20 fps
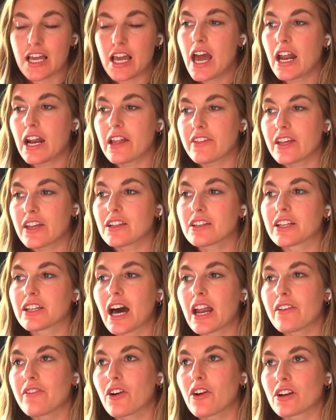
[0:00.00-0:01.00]
And I think a
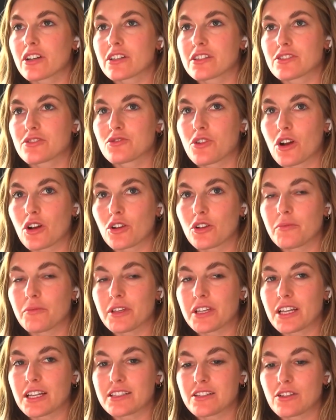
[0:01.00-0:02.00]
lot of artists struggle
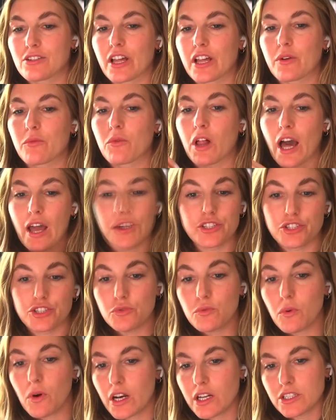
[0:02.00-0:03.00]
because they're like, well, I do
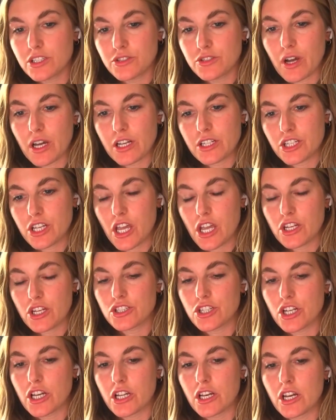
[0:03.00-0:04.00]
want to do
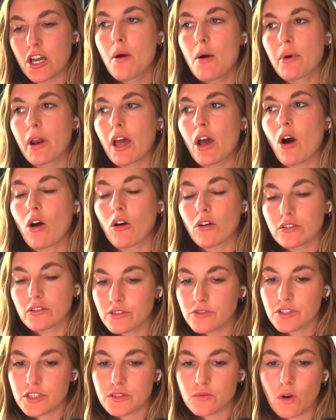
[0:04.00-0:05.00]
education, but I also
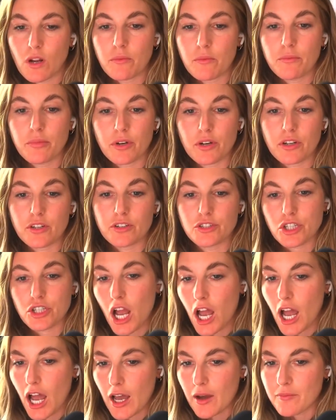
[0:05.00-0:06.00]
just want to book
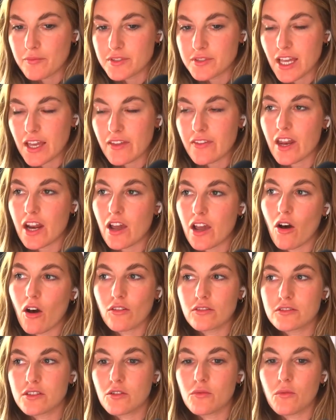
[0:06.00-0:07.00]
jobs. And then I
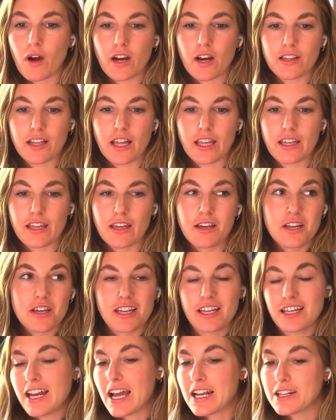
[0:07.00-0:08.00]
also want to like
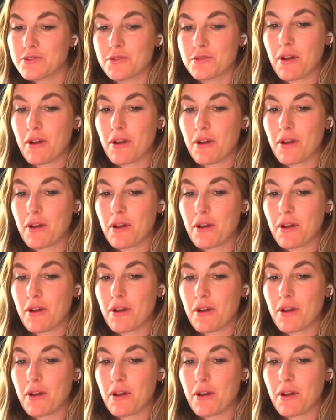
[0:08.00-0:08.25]
connect with my